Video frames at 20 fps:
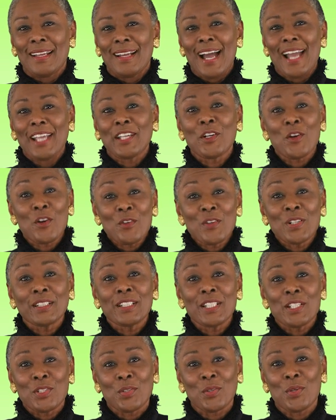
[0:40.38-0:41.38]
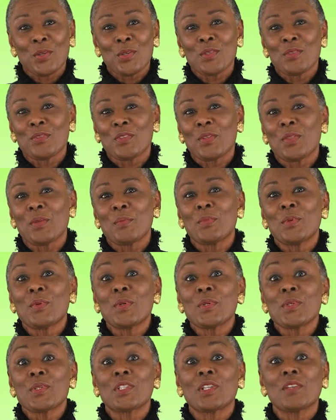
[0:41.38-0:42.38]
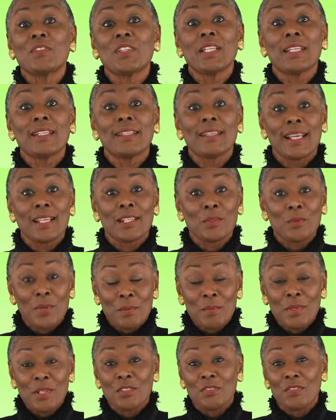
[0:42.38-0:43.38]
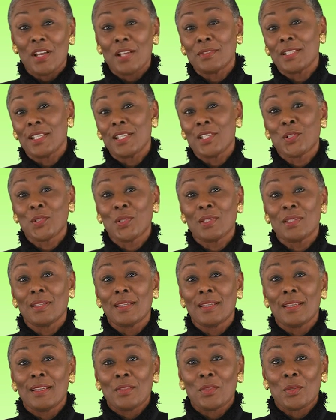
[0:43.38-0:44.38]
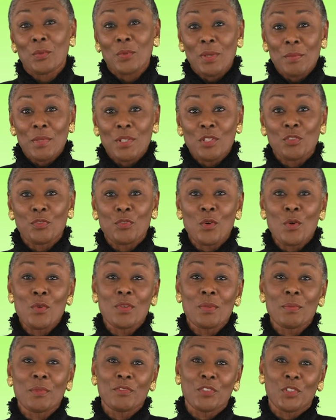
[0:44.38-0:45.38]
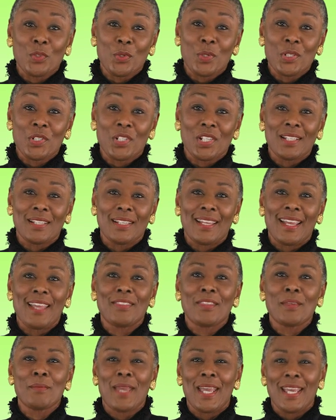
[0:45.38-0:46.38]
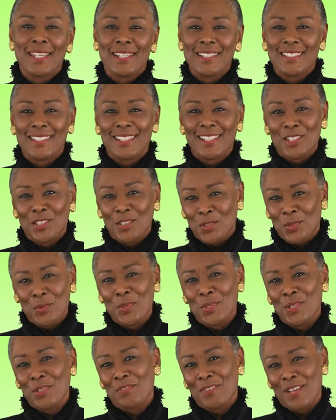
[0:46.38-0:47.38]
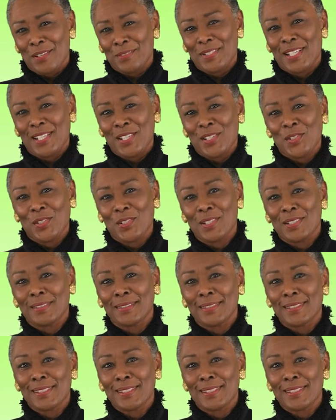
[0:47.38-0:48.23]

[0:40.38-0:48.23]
I currently serve on the boards of the Atlanta Women's Foundation, the Women's Forum of Georgia, and the Mattie C. Stewart Foundation.